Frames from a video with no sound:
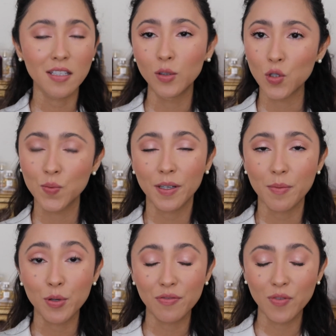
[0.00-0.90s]
It looks very
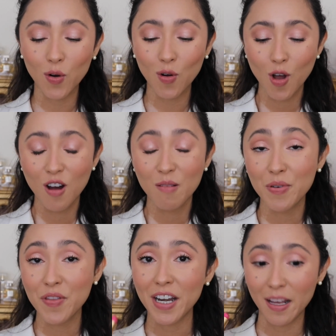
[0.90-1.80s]
beautiful,
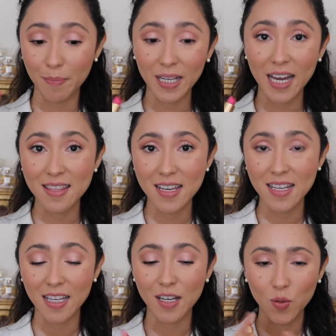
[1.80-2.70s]
but then I apply
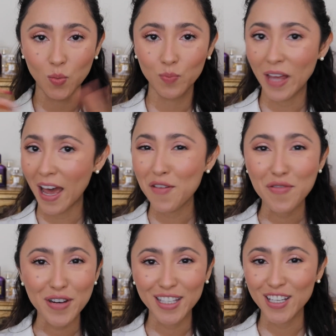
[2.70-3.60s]
this and
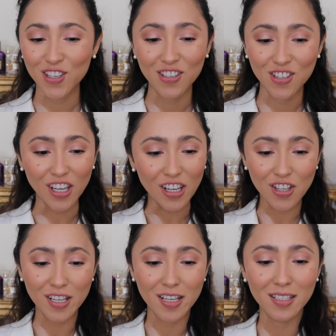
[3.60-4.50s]
everything just
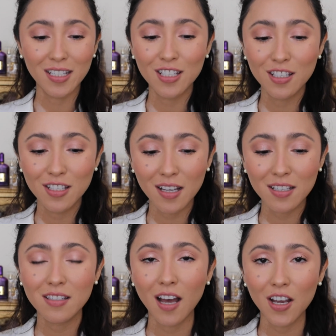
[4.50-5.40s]
changes. It's
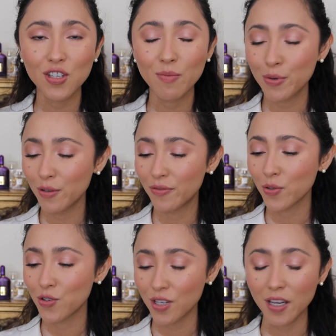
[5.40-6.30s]
just such a beautiful
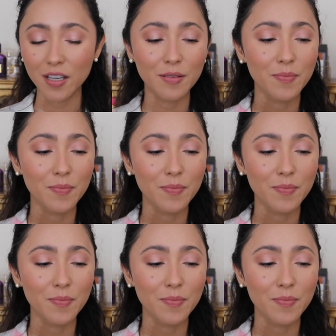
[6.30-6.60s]
shade.